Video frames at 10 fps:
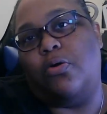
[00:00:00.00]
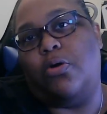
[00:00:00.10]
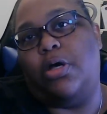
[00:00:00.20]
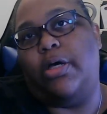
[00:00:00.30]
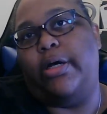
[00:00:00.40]

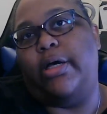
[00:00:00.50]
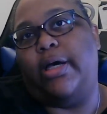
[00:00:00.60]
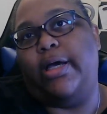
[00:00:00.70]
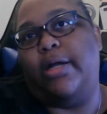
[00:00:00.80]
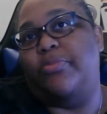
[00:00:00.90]
on
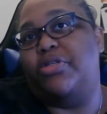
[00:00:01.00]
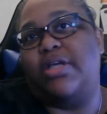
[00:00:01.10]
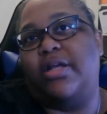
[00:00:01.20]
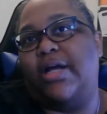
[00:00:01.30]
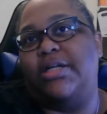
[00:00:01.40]
items
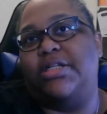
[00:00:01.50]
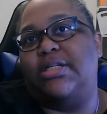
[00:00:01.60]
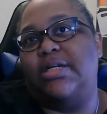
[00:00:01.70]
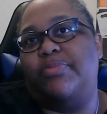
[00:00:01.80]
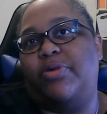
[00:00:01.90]
that I just
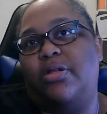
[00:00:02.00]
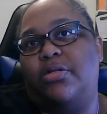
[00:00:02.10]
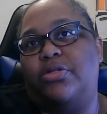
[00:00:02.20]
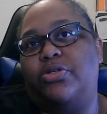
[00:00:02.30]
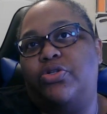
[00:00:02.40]
need to put
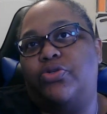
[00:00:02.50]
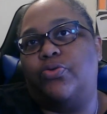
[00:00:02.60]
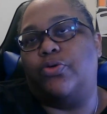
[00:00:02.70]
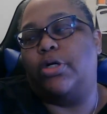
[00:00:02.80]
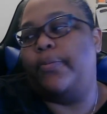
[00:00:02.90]
into the
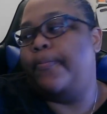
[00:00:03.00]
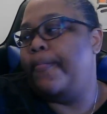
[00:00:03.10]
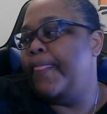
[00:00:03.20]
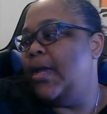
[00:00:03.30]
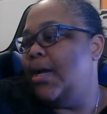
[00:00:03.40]
store.
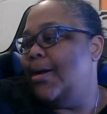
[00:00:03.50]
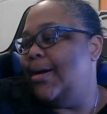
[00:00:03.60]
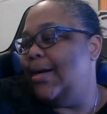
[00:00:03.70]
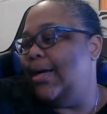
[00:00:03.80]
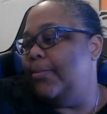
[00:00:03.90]

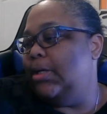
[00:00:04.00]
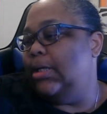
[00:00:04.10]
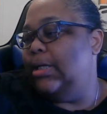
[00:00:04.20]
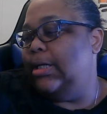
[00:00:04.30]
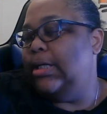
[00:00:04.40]
I'm
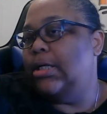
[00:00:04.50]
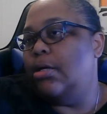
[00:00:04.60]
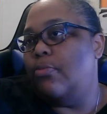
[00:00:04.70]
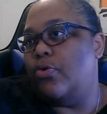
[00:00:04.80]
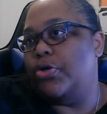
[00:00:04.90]
leaning
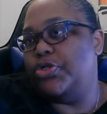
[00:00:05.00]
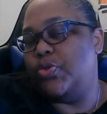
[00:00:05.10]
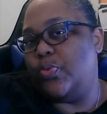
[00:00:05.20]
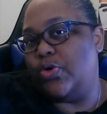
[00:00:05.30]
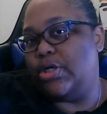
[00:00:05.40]
more
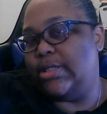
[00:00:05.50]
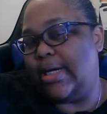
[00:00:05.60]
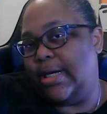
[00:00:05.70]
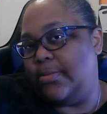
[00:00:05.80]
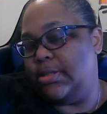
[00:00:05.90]
towards
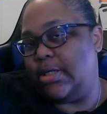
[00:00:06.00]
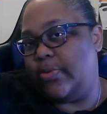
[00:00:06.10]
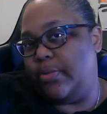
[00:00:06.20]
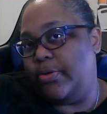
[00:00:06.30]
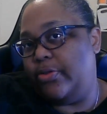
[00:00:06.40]
items that I
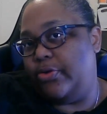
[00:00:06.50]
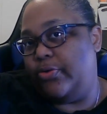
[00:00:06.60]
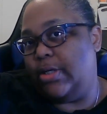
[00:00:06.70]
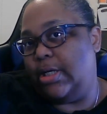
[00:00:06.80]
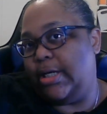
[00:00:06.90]
want to put in the new
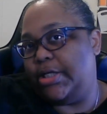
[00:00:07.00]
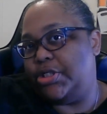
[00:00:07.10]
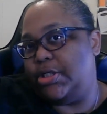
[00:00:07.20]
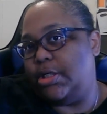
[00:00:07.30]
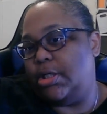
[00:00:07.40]

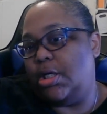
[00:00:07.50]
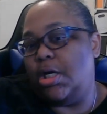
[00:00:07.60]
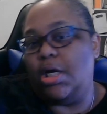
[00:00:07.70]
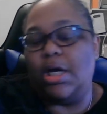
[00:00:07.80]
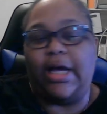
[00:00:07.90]
collection.
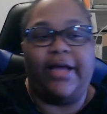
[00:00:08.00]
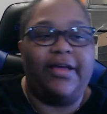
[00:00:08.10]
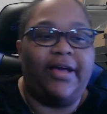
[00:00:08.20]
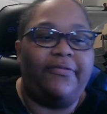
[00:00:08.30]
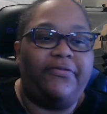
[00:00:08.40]
I
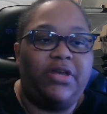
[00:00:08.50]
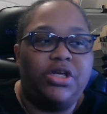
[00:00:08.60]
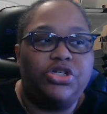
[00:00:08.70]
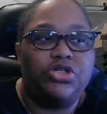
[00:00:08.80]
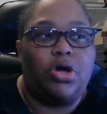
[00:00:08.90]
have
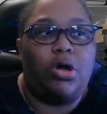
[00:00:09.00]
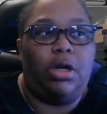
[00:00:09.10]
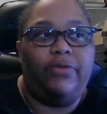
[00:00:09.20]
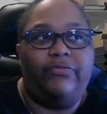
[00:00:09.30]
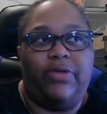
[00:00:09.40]
finished
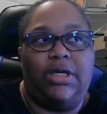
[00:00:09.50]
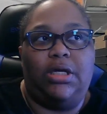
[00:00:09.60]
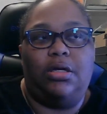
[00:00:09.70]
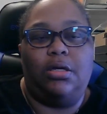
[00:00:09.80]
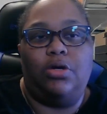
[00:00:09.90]
all of
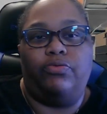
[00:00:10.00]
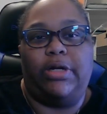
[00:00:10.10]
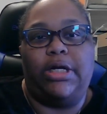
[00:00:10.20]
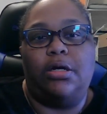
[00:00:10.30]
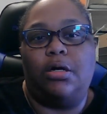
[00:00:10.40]
the
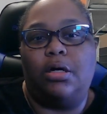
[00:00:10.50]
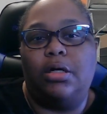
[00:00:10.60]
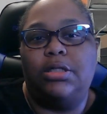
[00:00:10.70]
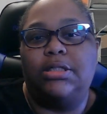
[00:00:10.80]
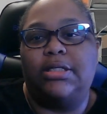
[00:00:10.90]
greeting
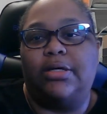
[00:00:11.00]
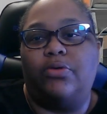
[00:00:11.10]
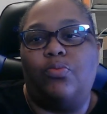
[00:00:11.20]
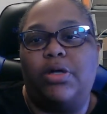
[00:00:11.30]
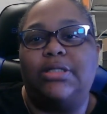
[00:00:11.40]
cards,
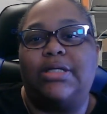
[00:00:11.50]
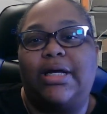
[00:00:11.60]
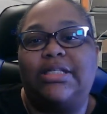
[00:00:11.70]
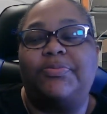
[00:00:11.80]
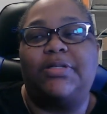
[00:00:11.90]
the ones that
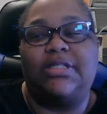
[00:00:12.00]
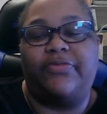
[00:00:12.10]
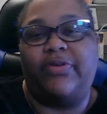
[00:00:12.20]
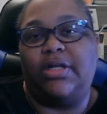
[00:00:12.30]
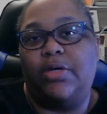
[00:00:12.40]
I
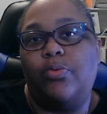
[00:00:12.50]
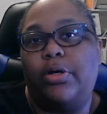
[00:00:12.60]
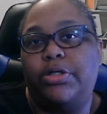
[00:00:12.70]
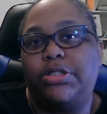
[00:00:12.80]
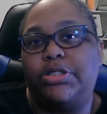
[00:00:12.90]
specifically
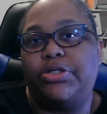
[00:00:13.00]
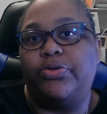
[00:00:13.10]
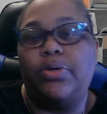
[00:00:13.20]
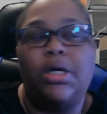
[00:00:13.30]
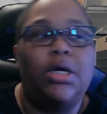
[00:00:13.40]
wanted to do.